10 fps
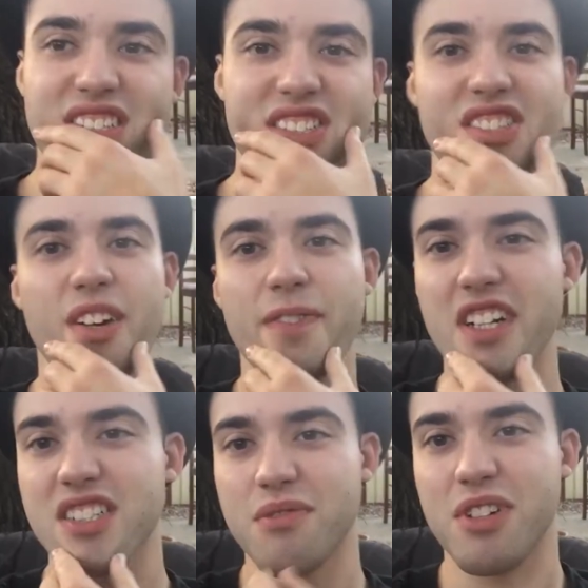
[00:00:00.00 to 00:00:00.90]
so if you
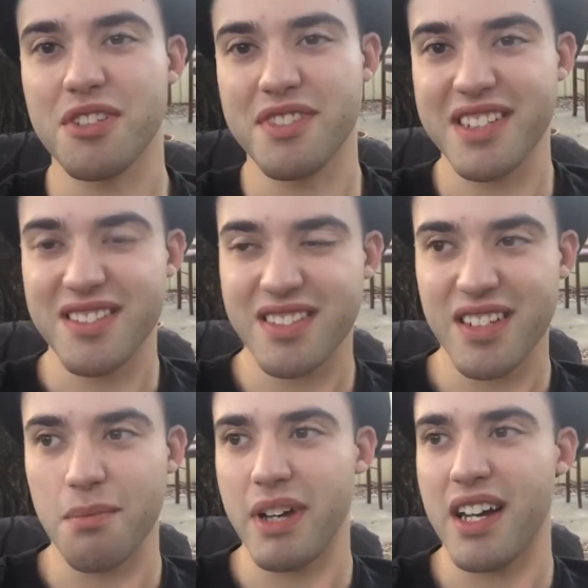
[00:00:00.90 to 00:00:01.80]
guys are wondering
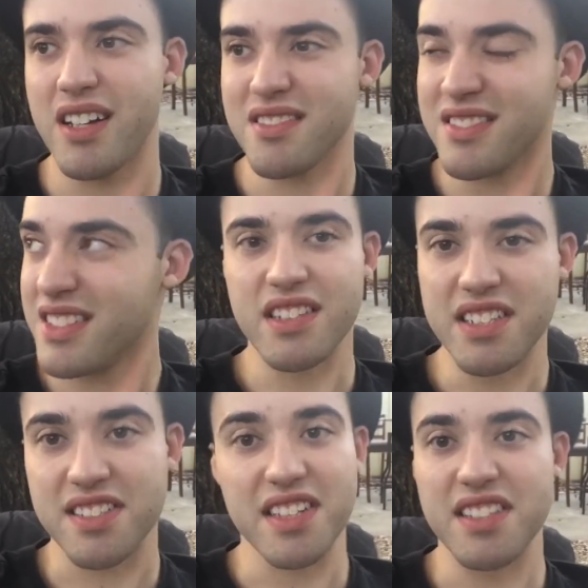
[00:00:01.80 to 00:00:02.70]
about
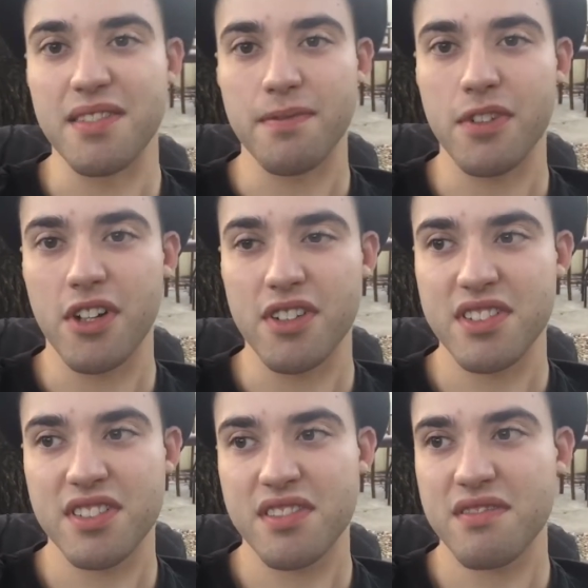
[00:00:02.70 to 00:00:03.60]
this season vlogs,